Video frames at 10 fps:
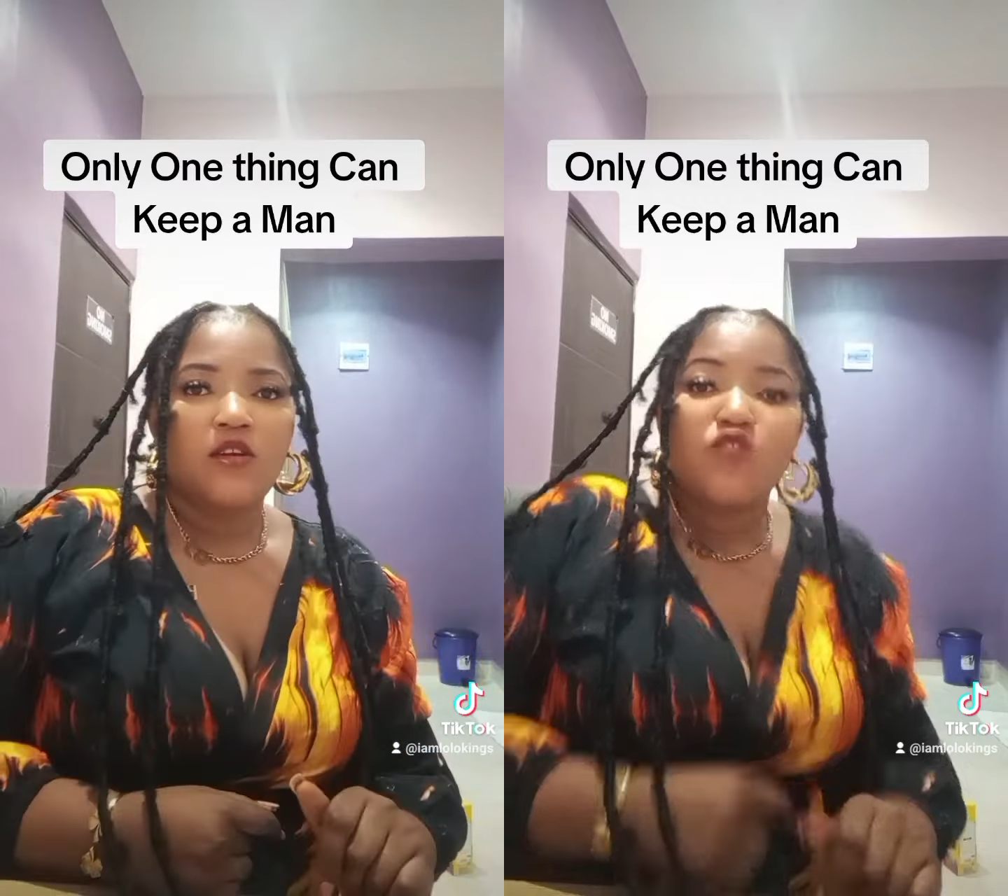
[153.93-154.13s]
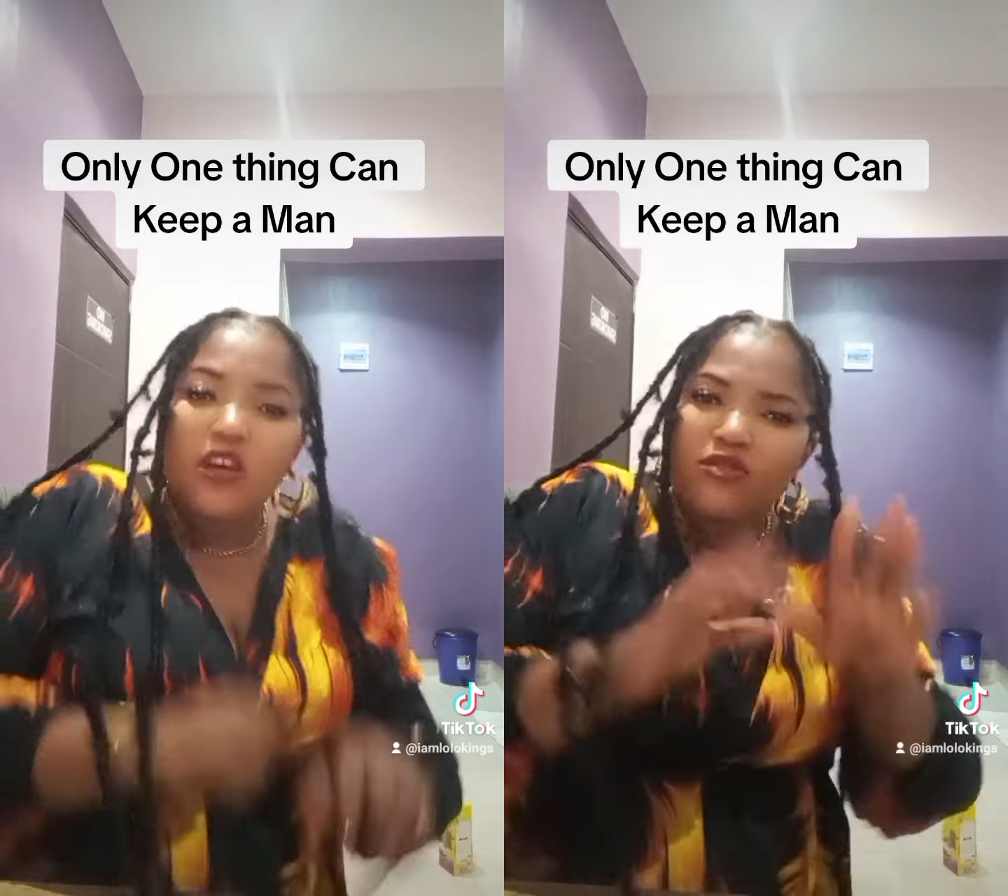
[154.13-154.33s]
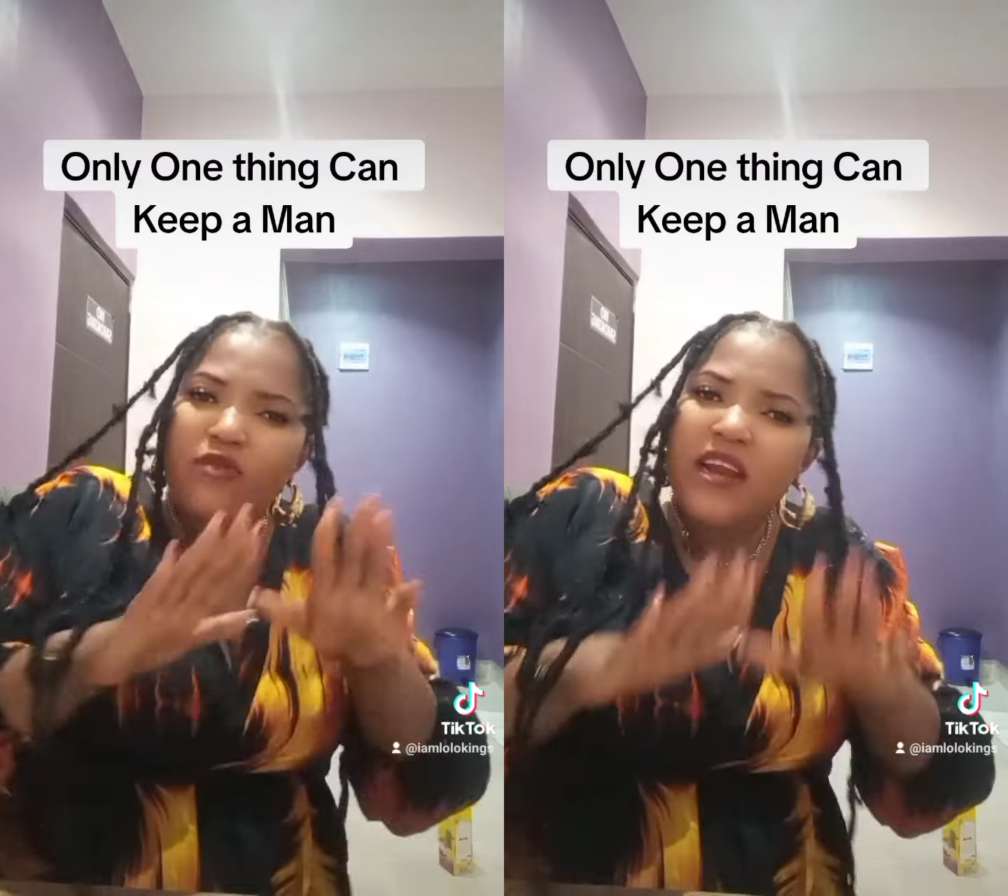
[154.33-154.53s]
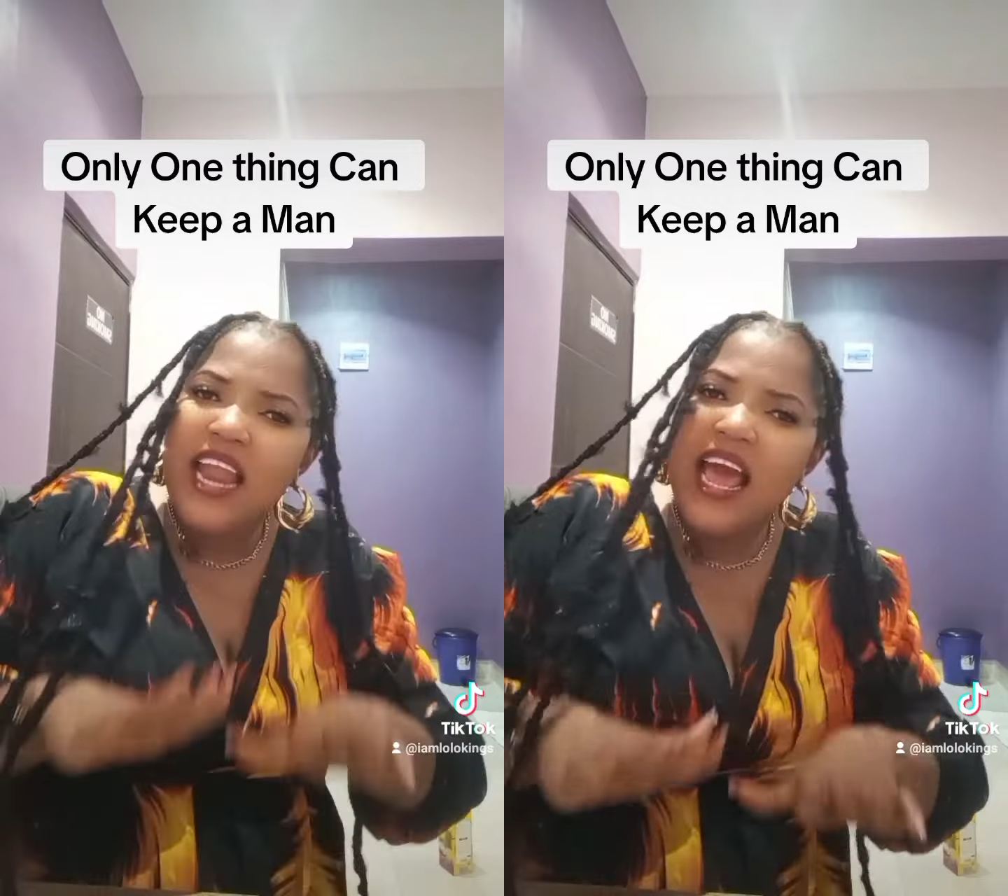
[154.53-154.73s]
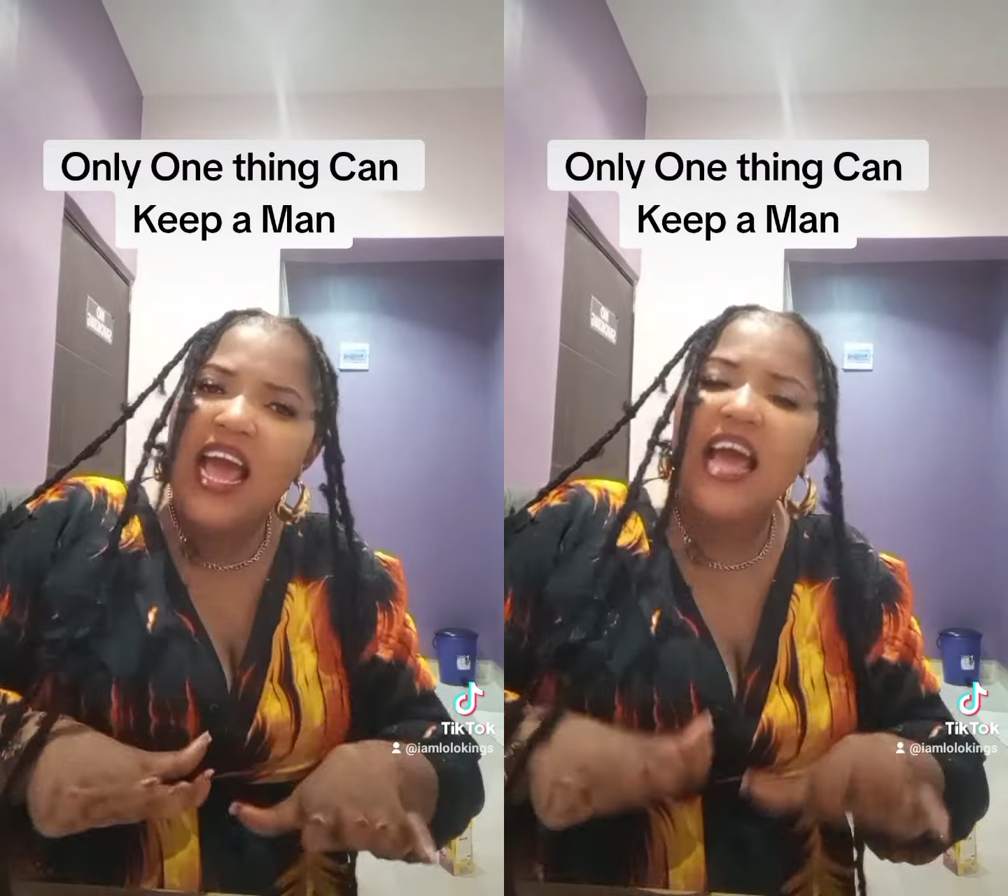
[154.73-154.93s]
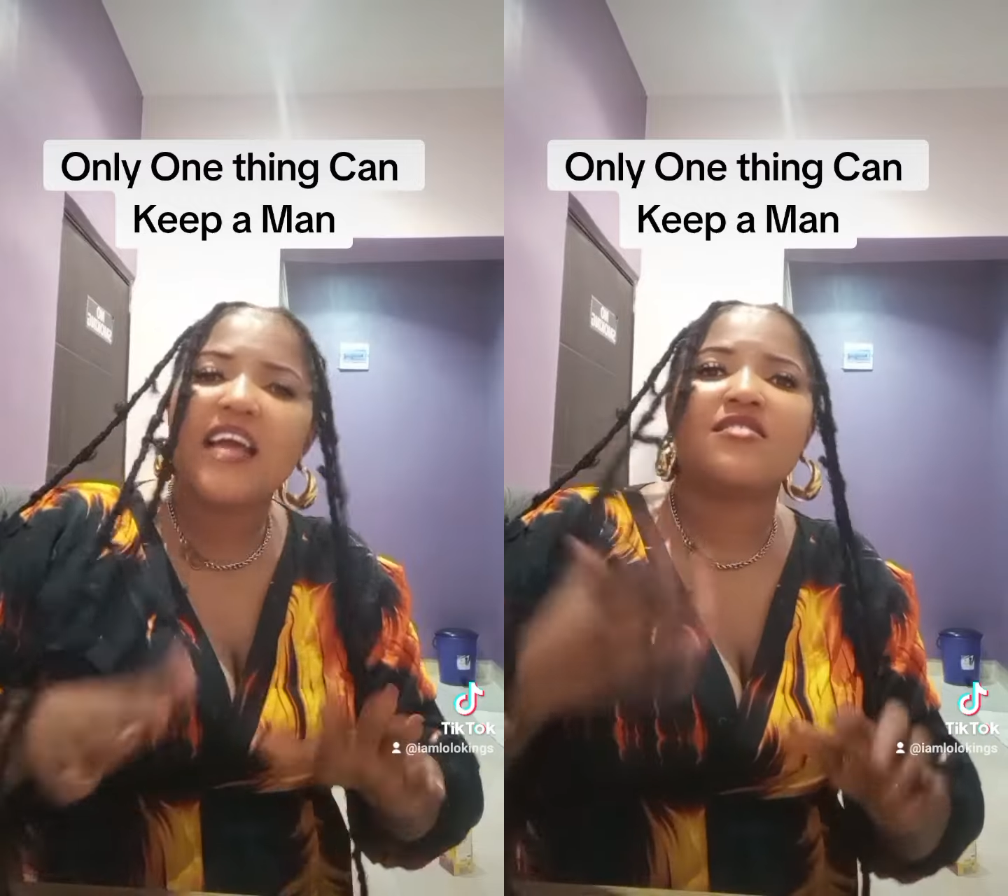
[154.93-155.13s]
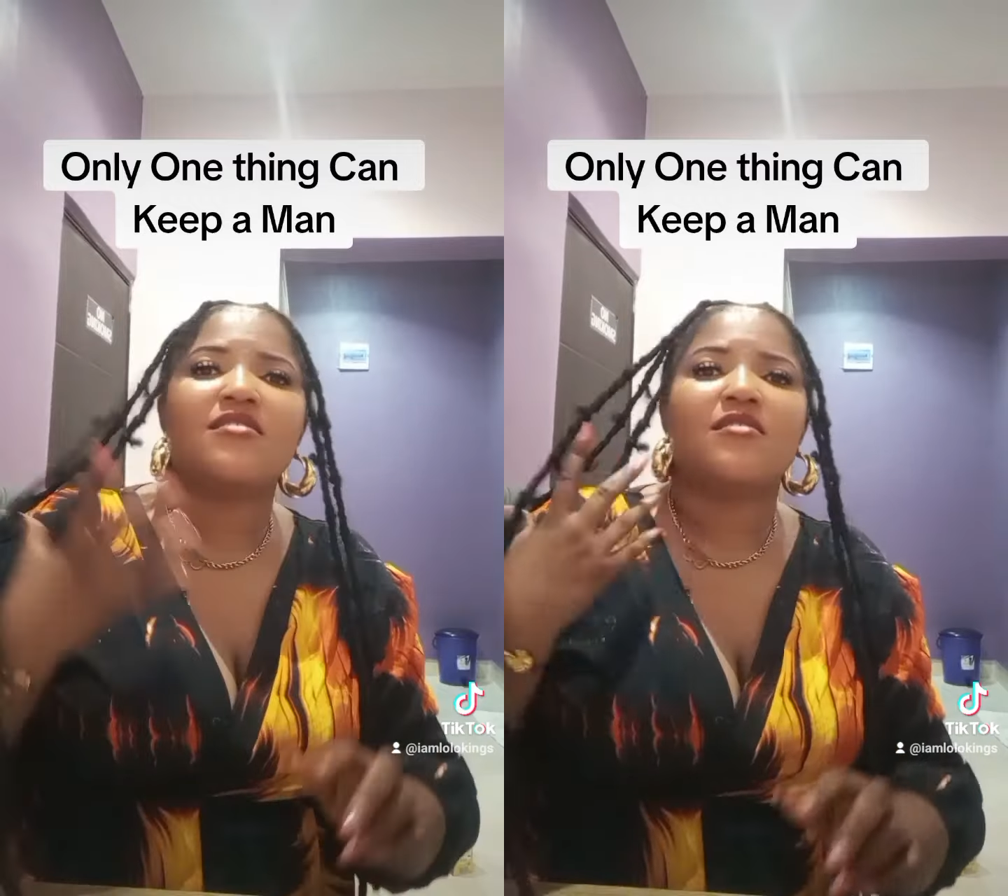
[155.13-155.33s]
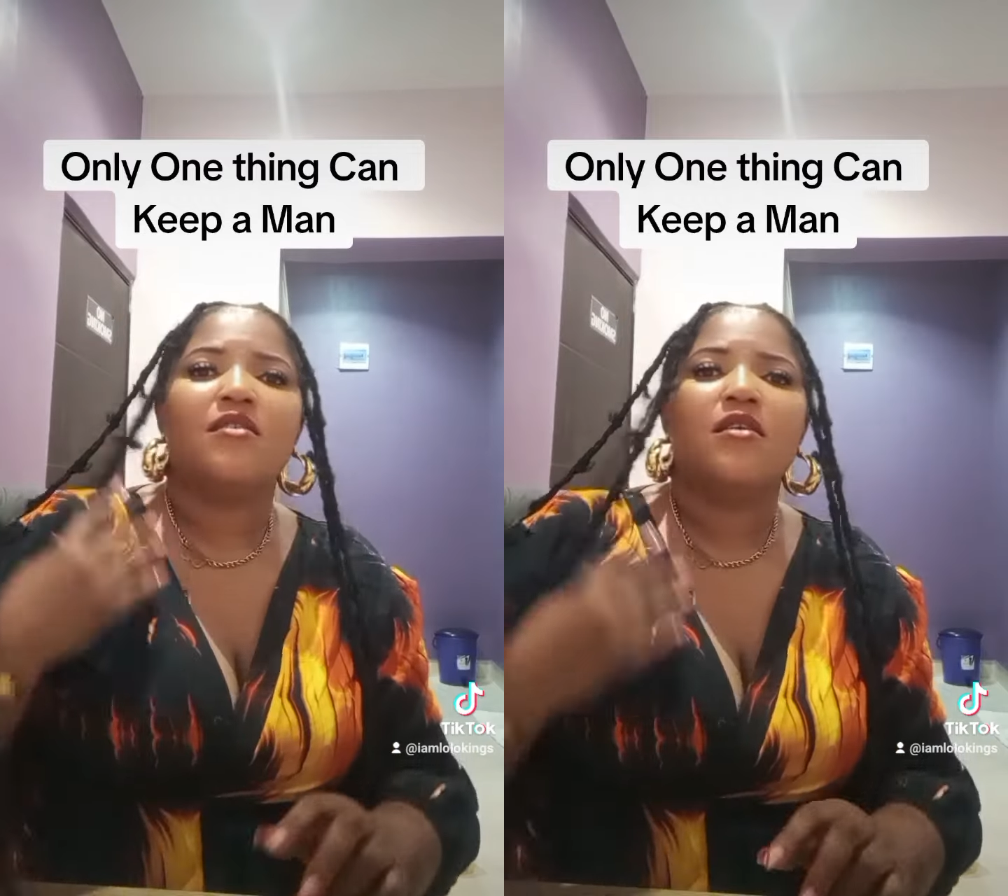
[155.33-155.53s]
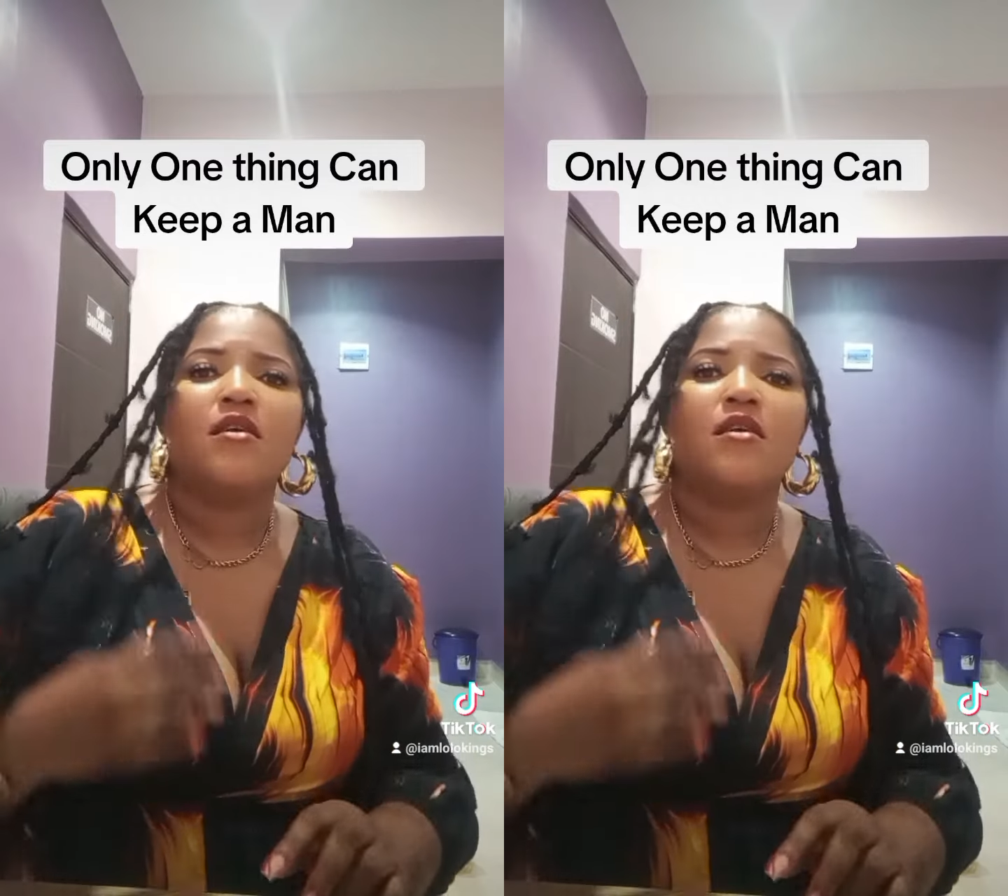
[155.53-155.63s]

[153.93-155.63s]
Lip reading: Just relax.